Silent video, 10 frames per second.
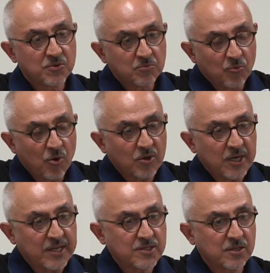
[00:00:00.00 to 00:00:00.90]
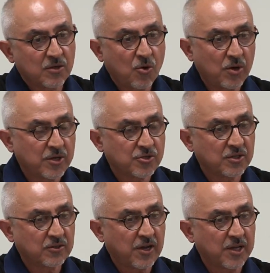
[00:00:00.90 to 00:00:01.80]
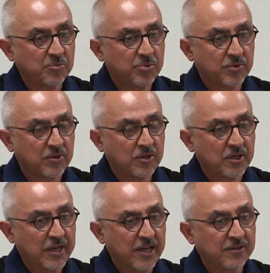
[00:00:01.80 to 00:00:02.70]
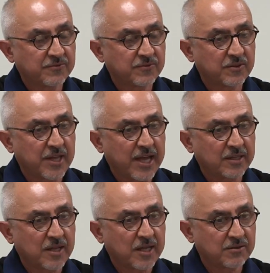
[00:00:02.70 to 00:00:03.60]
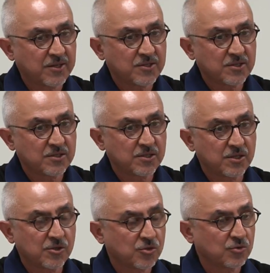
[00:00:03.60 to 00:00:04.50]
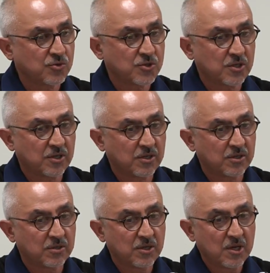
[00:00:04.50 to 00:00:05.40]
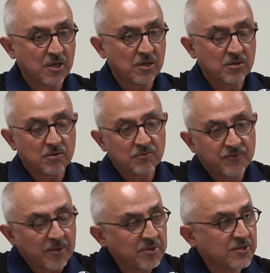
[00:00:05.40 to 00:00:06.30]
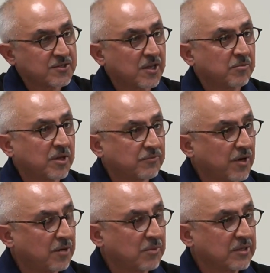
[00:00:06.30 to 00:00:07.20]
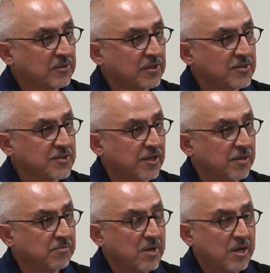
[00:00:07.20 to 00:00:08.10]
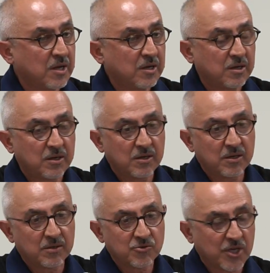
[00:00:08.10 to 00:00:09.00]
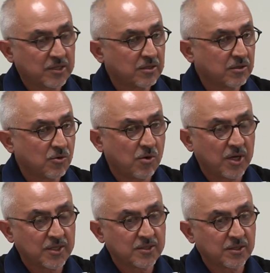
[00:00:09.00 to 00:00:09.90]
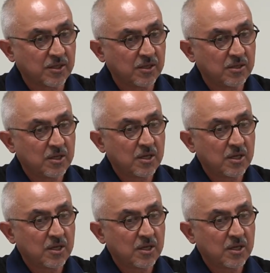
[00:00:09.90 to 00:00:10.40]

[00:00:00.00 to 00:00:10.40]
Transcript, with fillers: more or less a coalition type uh, left that addresses these issues uh, feminism, environmentalism, uh, gender equality,